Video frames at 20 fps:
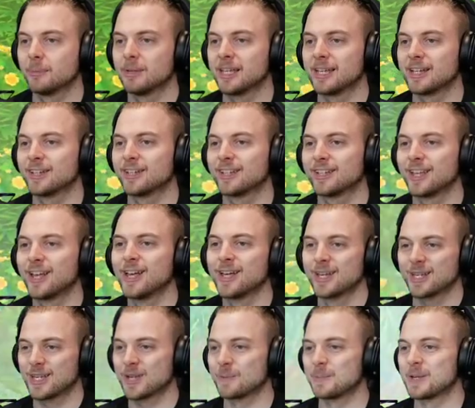here.
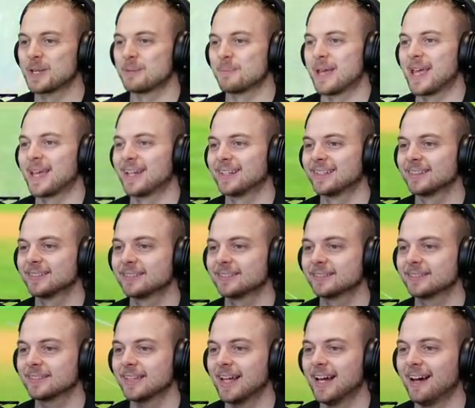Come here, man.
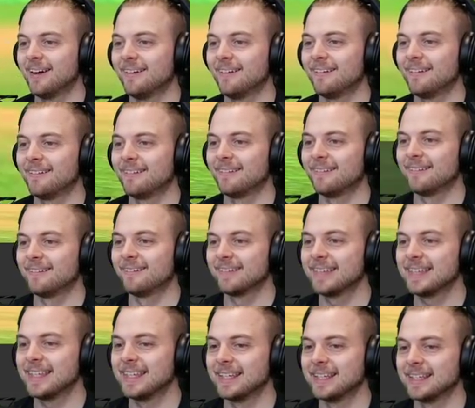Oh,
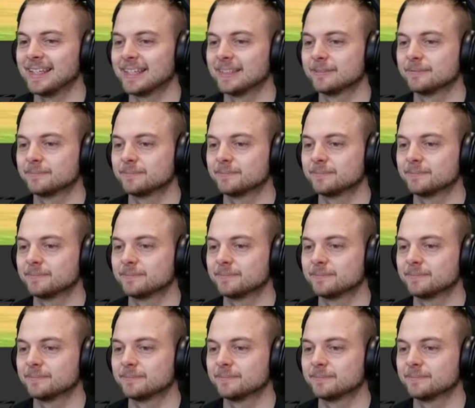yeah.